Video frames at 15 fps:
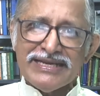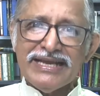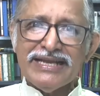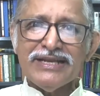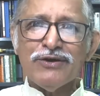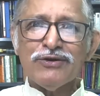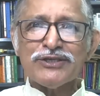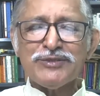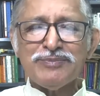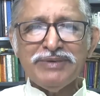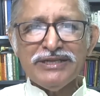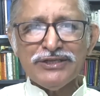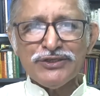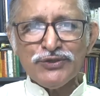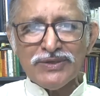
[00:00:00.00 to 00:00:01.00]
in our
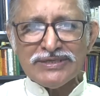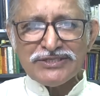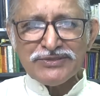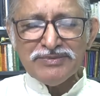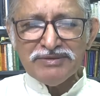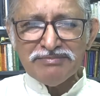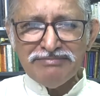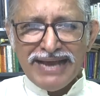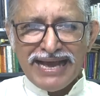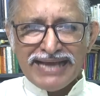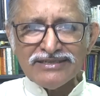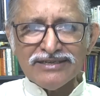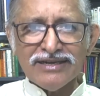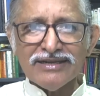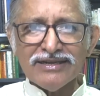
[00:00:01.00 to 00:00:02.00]
spiritual
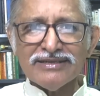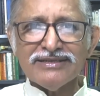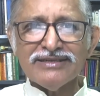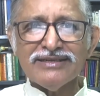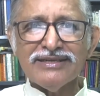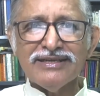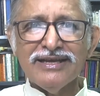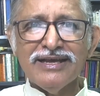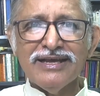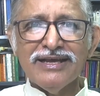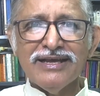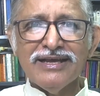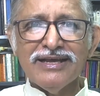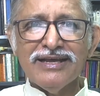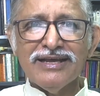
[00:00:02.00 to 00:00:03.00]
battle
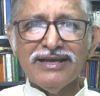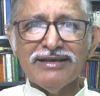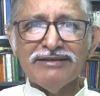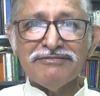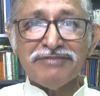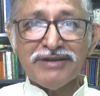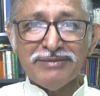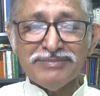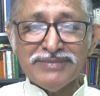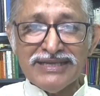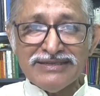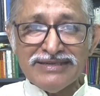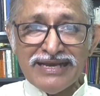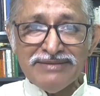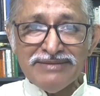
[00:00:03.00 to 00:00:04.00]
from
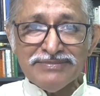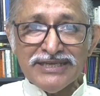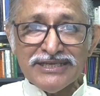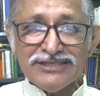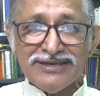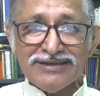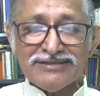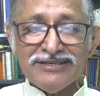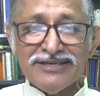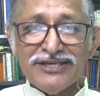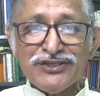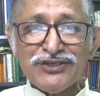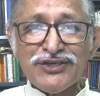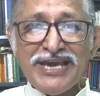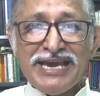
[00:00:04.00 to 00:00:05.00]
the time the church
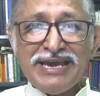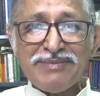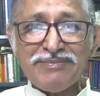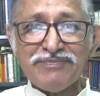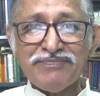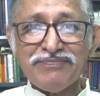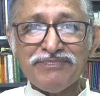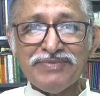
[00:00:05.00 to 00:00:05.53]
age came